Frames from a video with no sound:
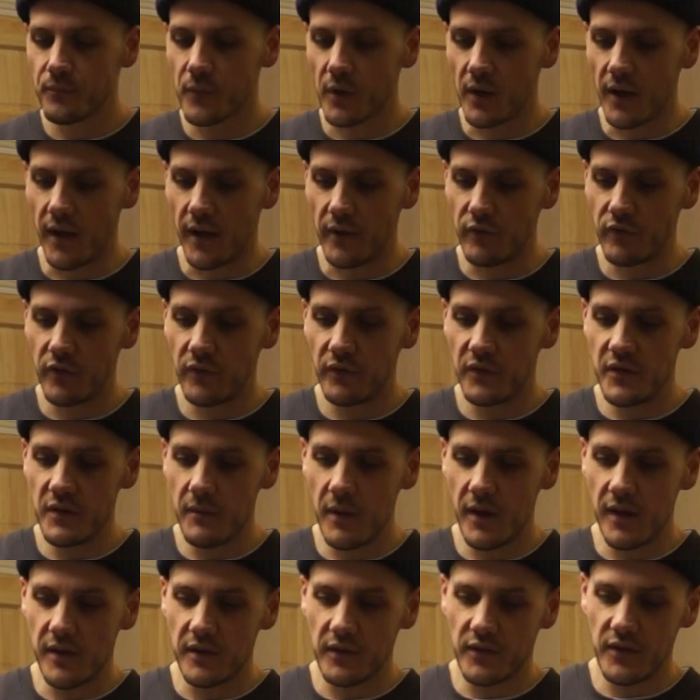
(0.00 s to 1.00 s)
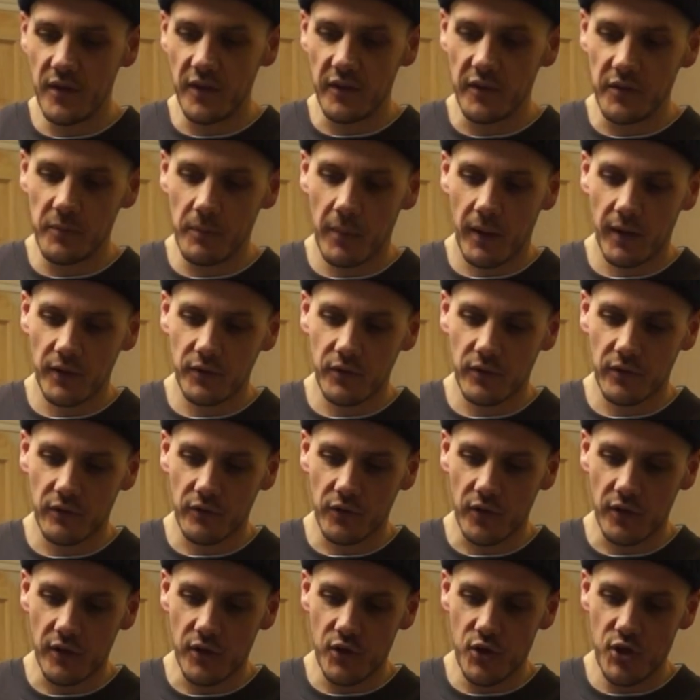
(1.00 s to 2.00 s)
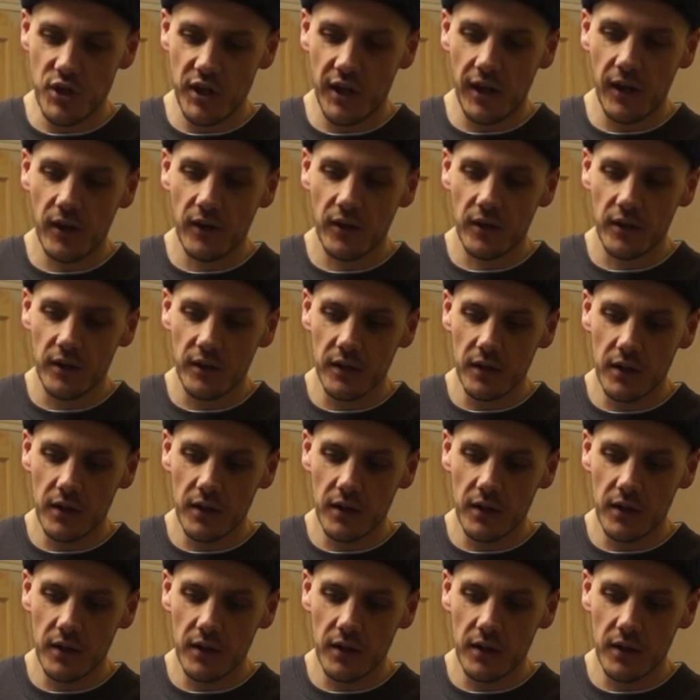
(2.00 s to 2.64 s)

50 ml is this part of the jiggler.